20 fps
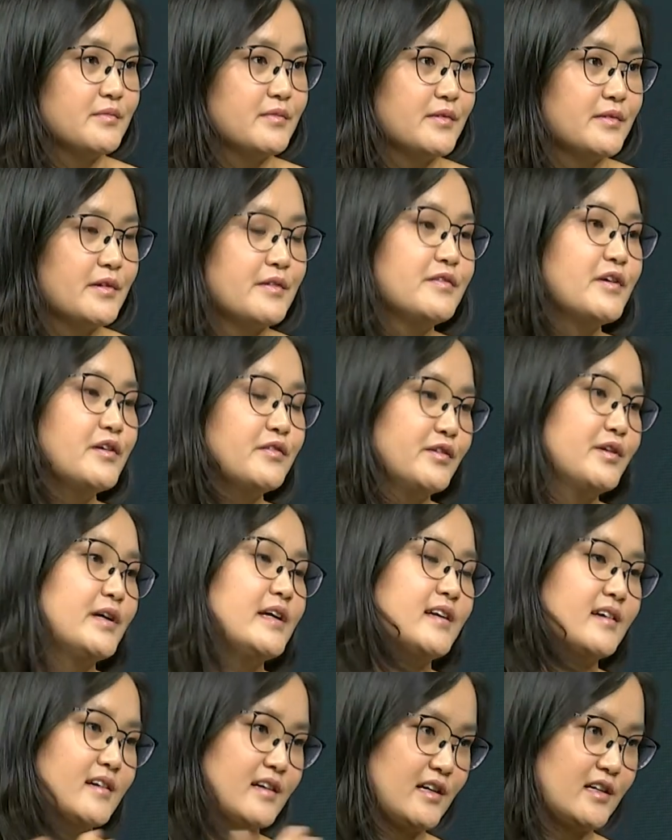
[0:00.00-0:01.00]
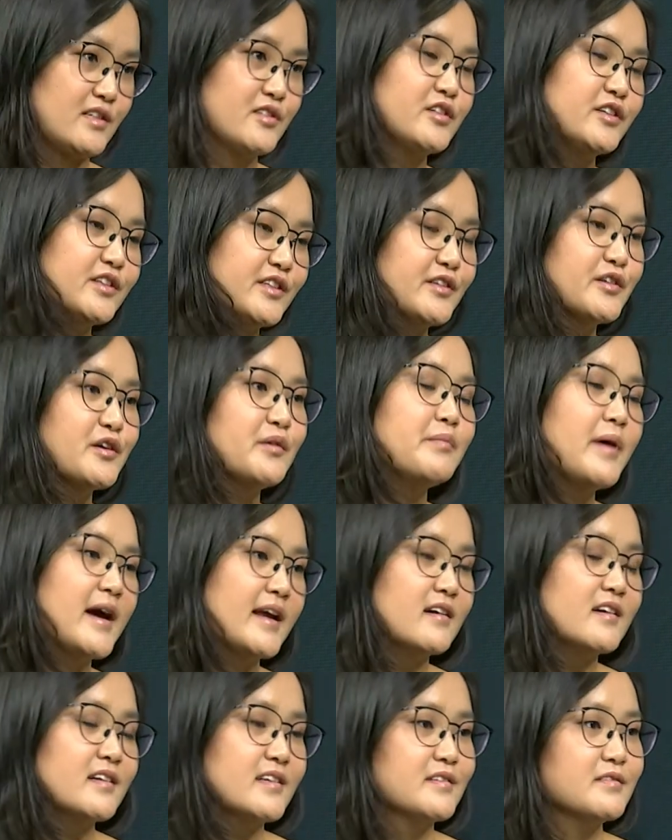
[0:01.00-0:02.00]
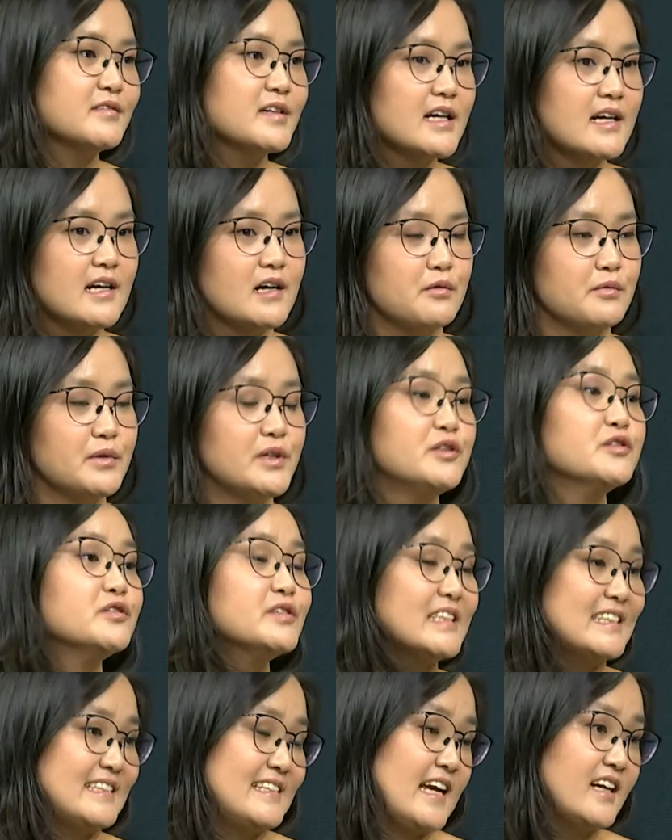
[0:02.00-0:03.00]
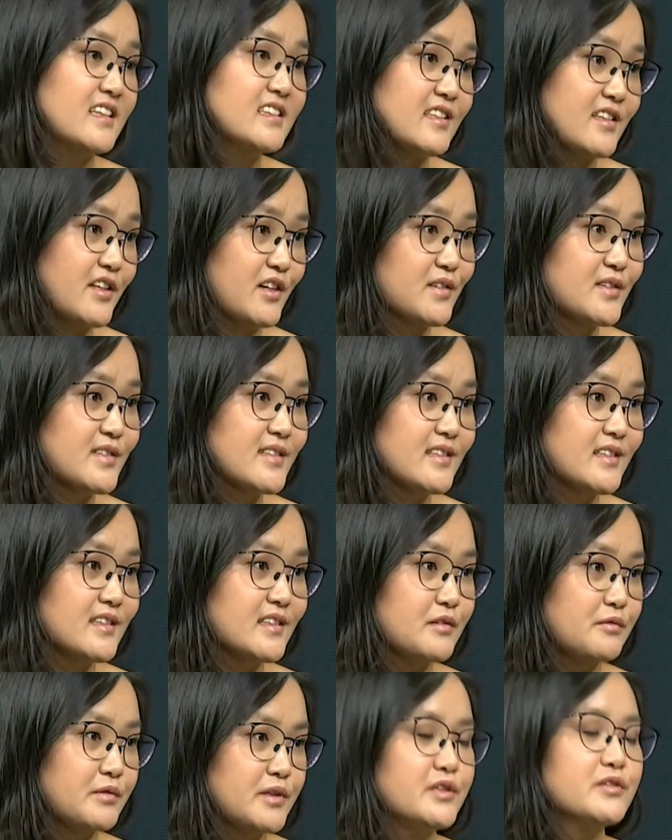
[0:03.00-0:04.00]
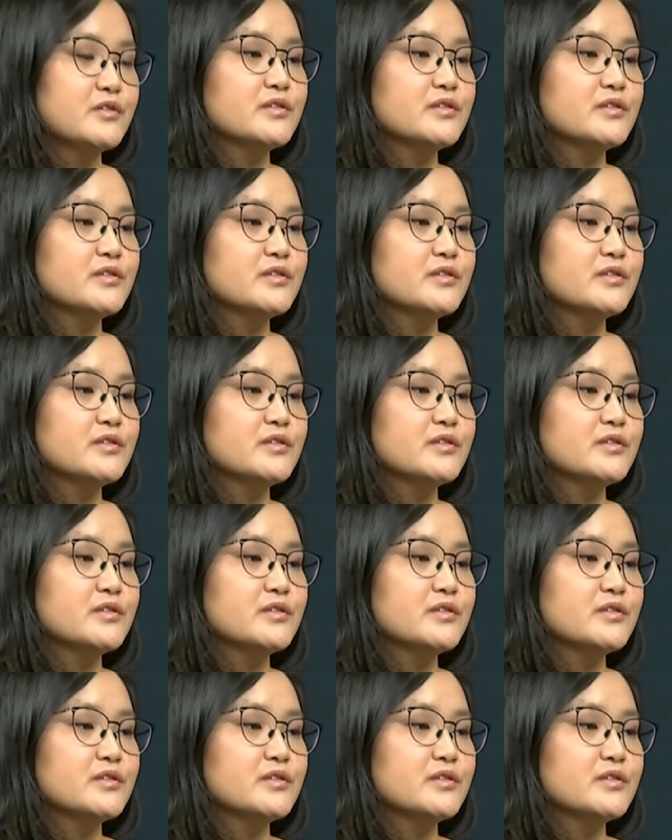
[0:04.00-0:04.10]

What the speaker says: reviewing a certain competitor, we do detect those. We do